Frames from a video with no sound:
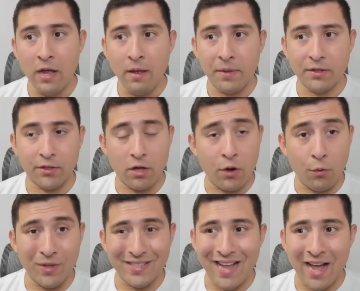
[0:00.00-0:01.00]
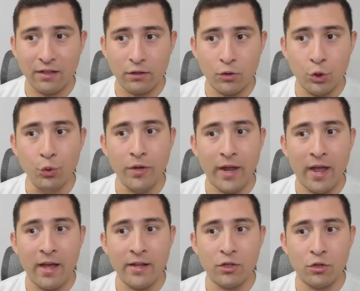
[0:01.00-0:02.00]
because the other ones had 2
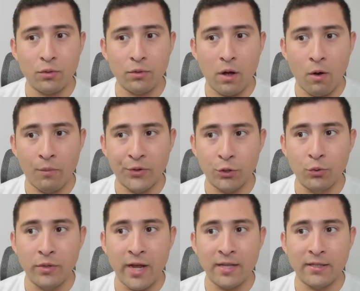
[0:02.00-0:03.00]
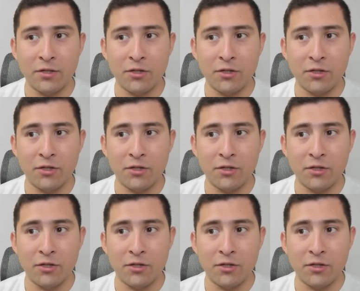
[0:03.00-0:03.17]
days, over 2 days. It's